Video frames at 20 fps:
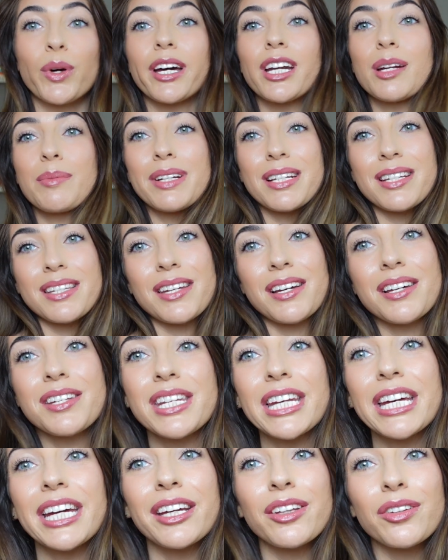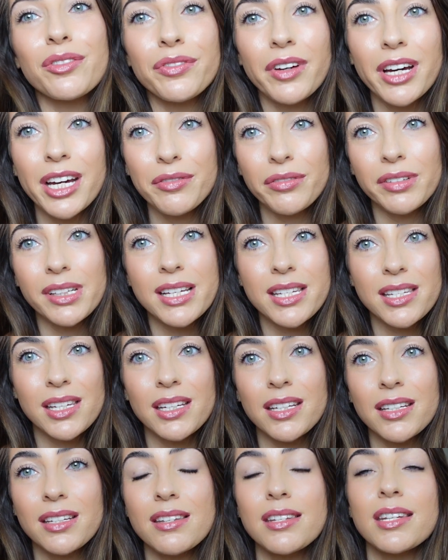going to be discussing the 5
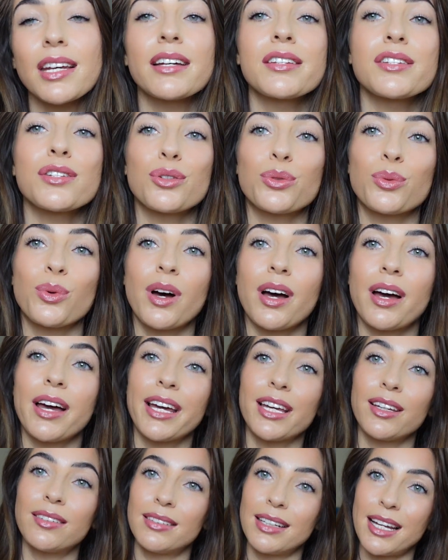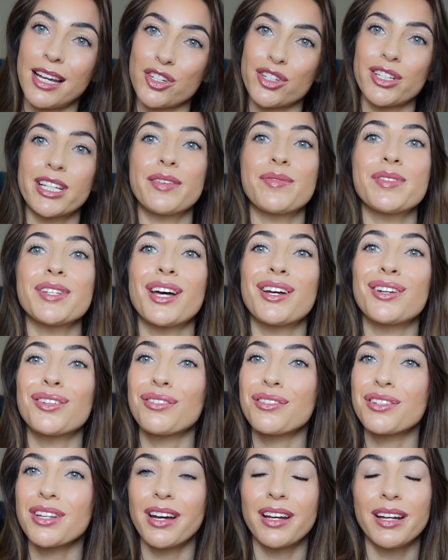reasons as to why your lash lifts are
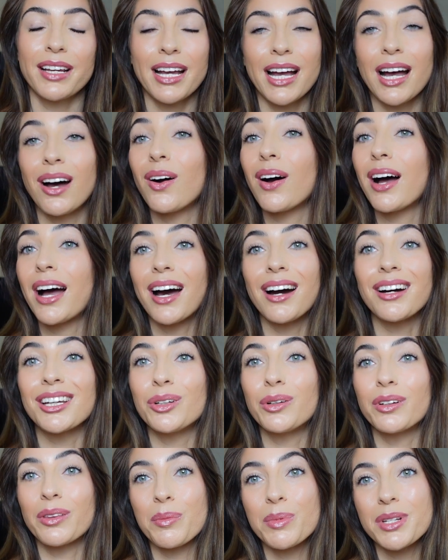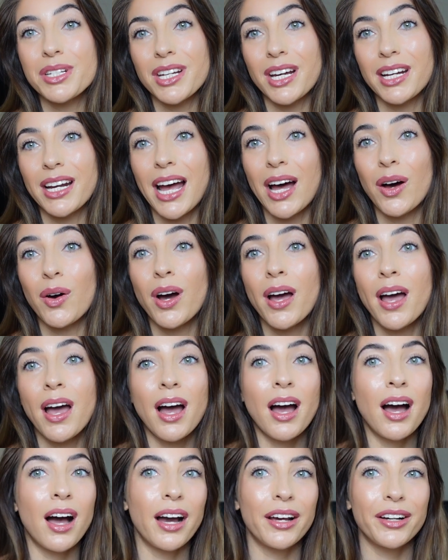not turning out how you want them to turn out.
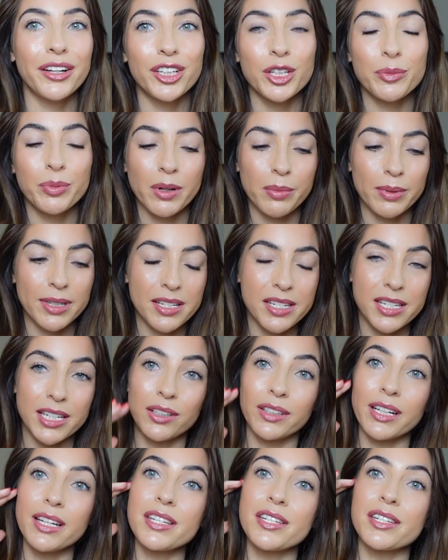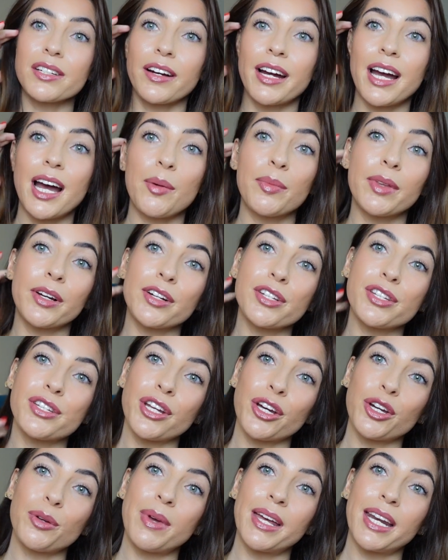I know you probably see on Instagram there are
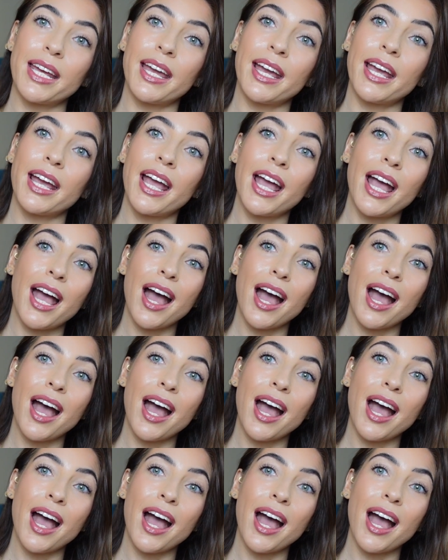so many